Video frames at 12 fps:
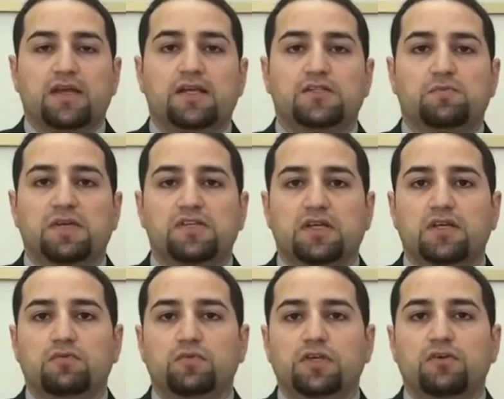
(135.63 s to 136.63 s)
It's
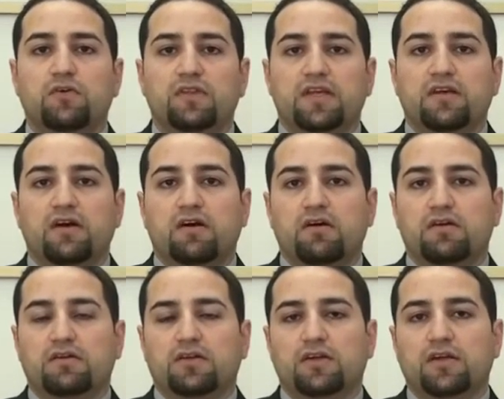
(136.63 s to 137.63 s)
basically, we know there
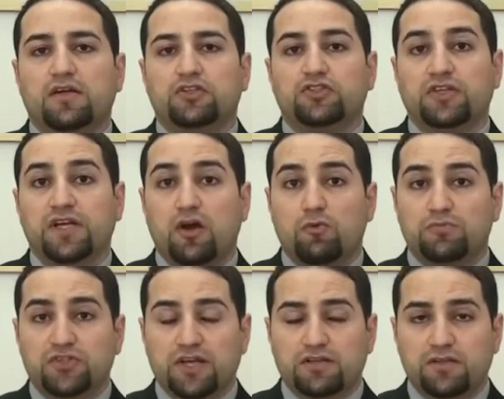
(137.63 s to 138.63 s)
are Sharia
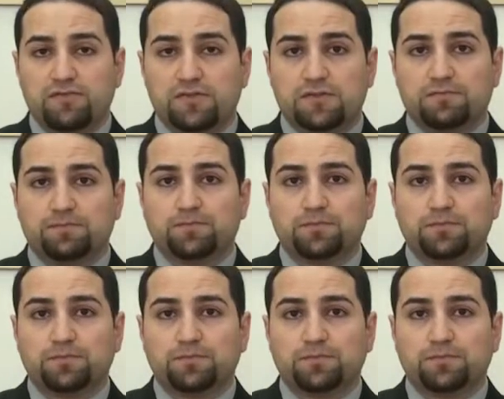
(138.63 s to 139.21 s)
objectives